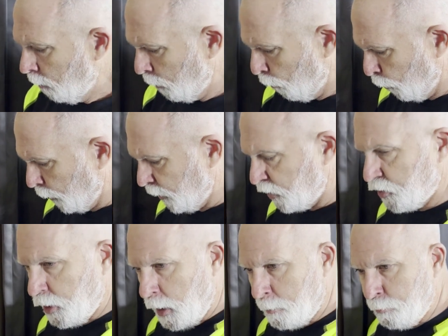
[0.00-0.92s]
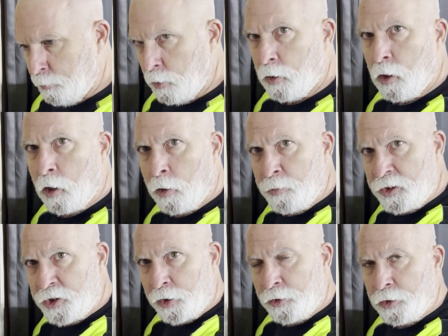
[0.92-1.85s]
But we're going to stop our
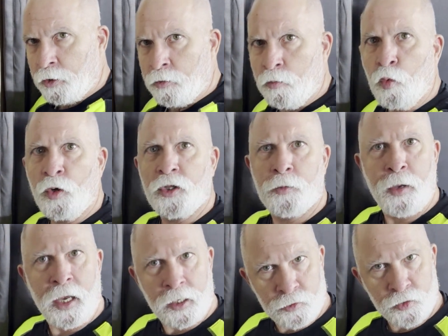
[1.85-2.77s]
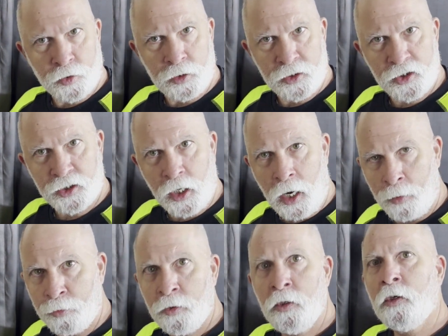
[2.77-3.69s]
material where the panels are going to
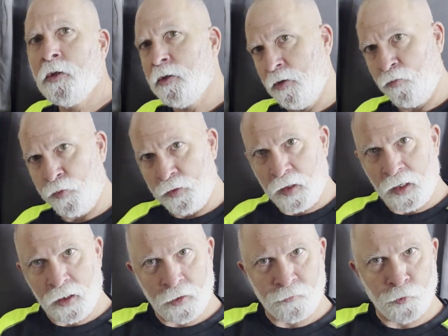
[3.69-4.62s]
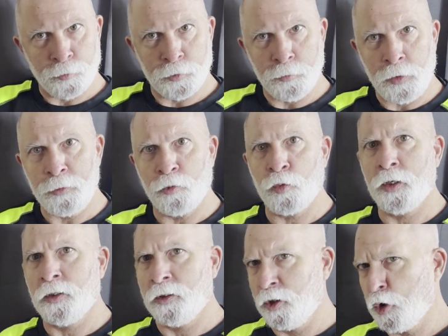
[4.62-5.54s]
stop. If we've got enough room to maybe
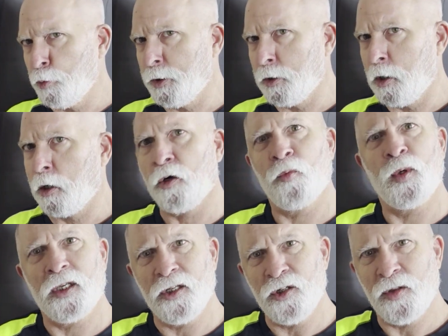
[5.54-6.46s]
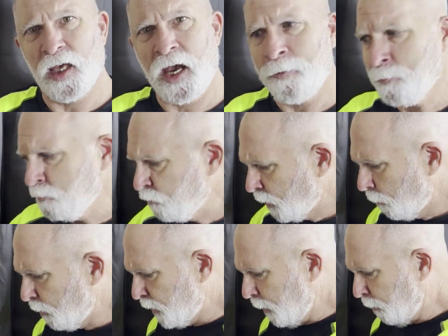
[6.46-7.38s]
run it a little bit longer, we can do that.
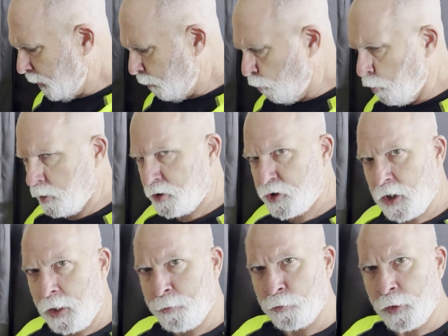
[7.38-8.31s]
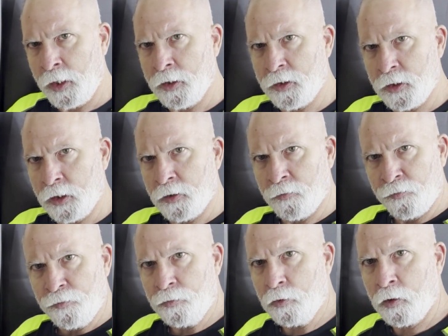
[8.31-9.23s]
But typically we want to stop it right at the end
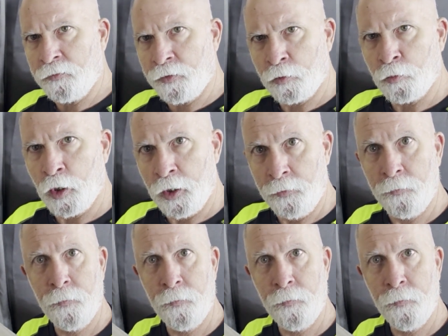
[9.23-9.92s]
of our run.